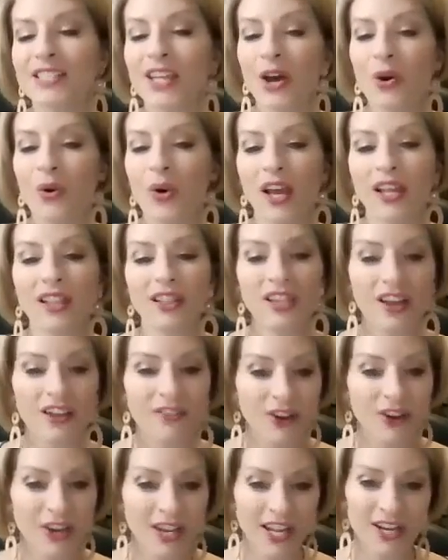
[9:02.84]
So I
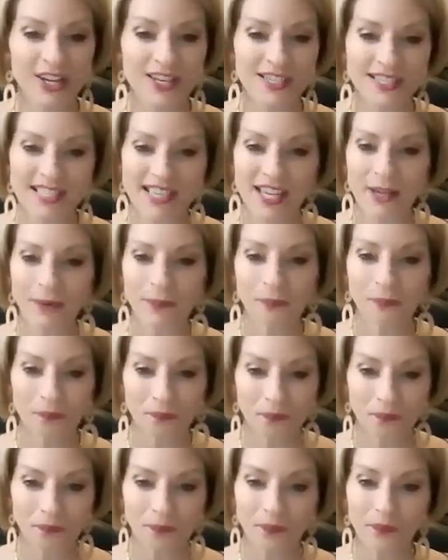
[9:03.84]
love our guarantee.
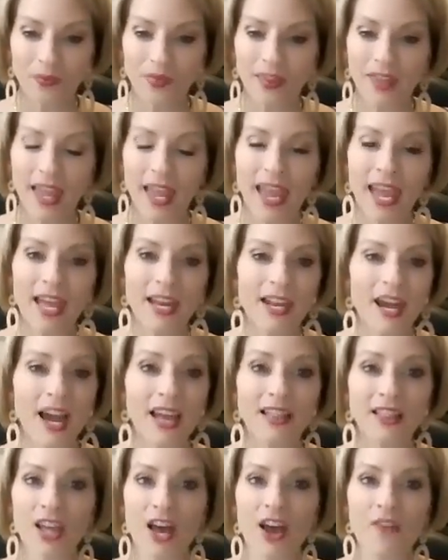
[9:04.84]
And
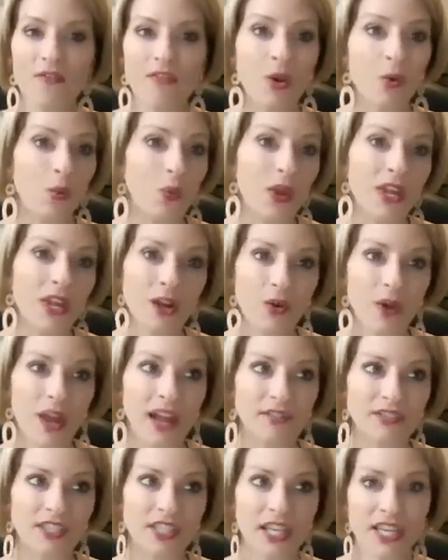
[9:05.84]
I love that we don't
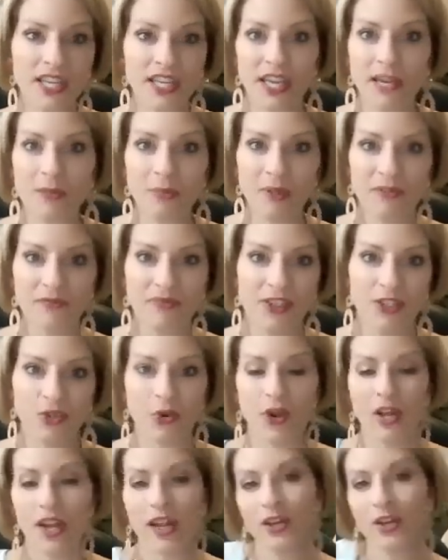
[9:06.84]
have to like keep
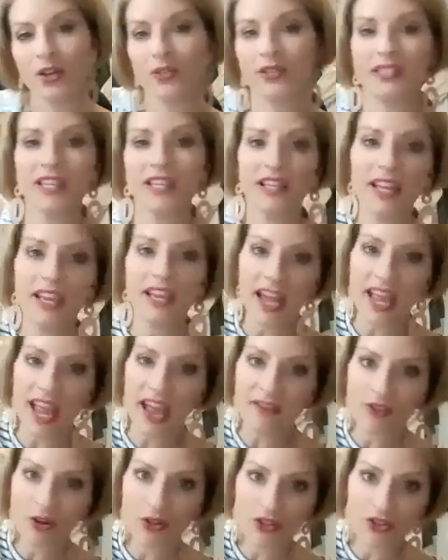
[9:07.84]
inventory. I know you see like I
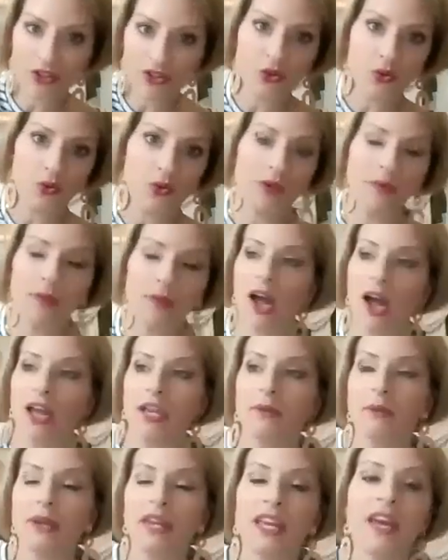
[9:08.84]
have all this jewelry
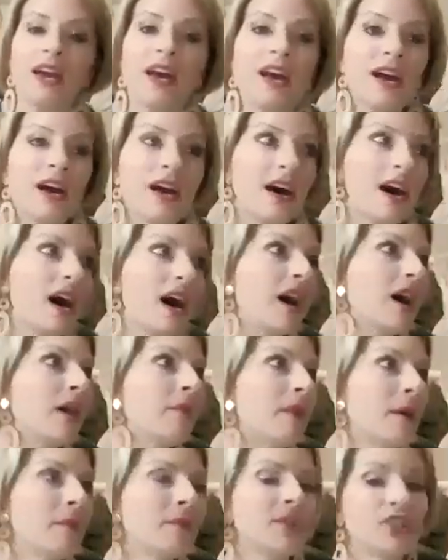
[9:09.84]
behind me.
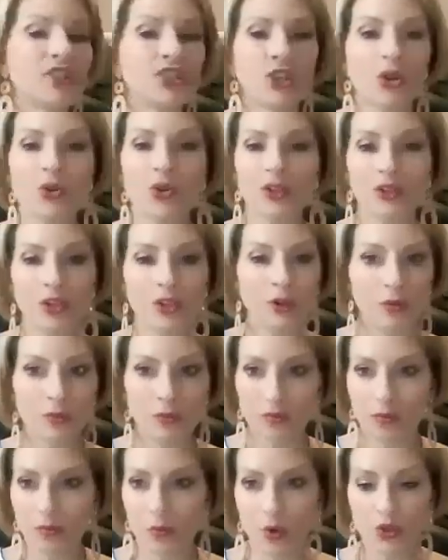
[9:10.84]
I'm going to show you a
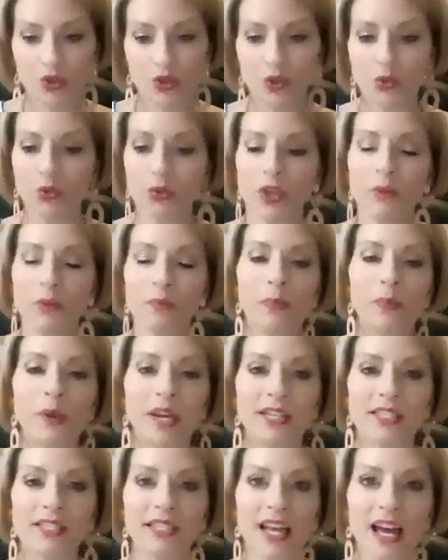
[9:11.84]
little more jewelry,
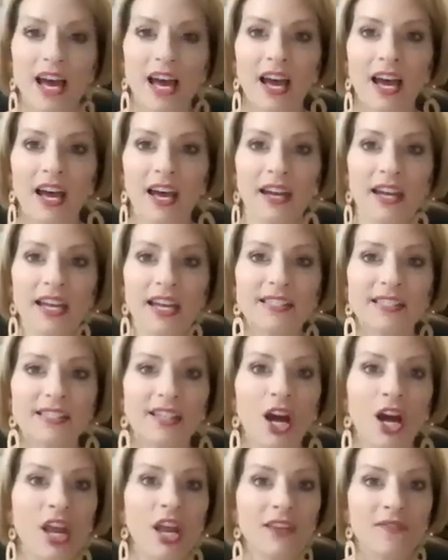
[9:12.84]
but it's
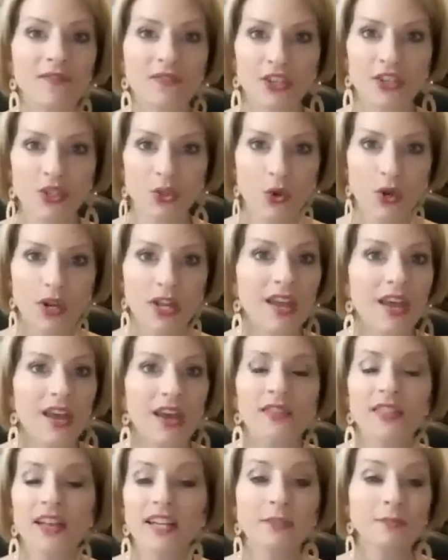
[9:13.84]
not inventory.
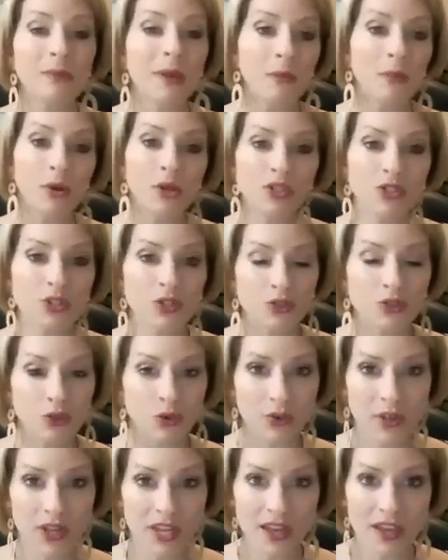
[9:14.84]
That's my personal
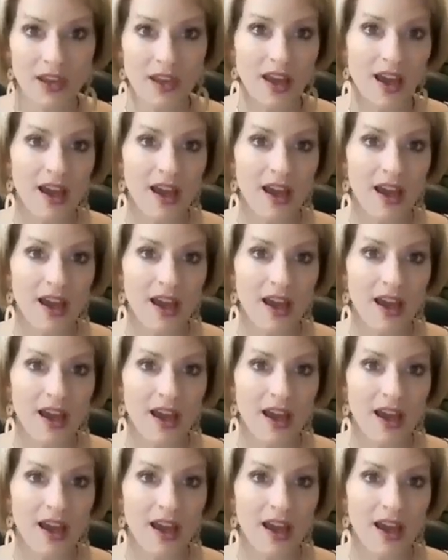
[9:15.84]
jewelry.